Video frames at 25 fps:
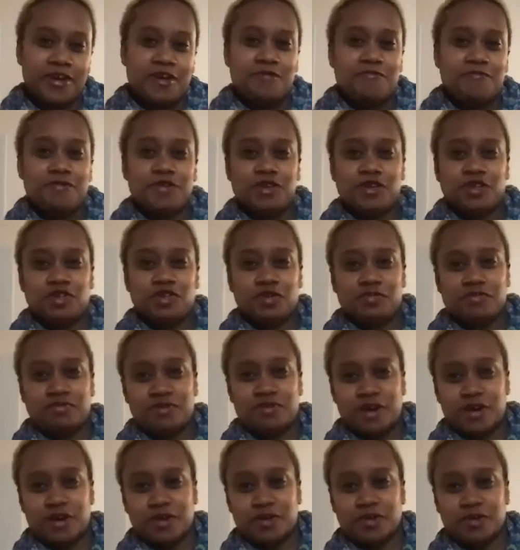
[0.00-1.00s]
What is your
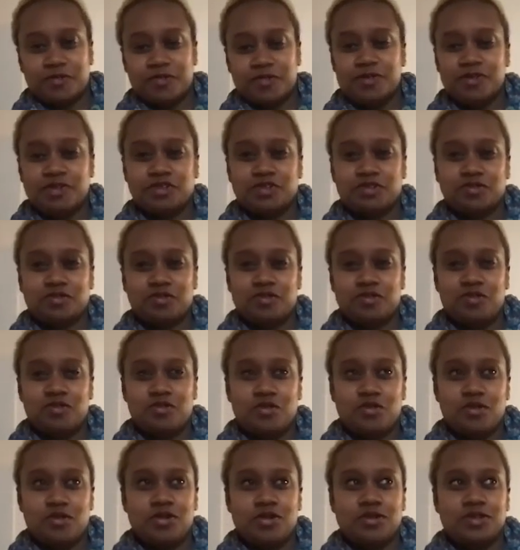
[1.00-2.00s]
product? What is your
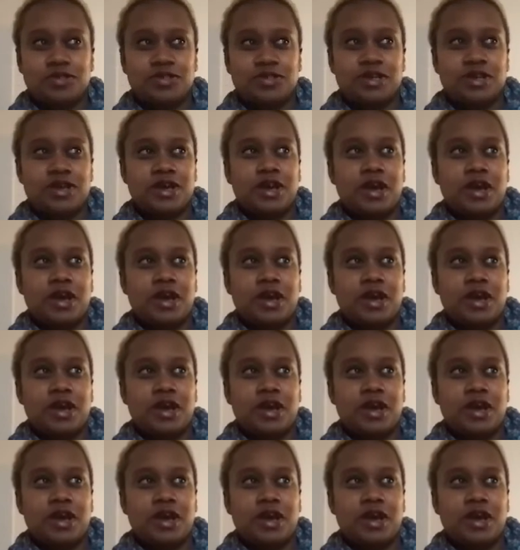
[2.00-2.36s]
course?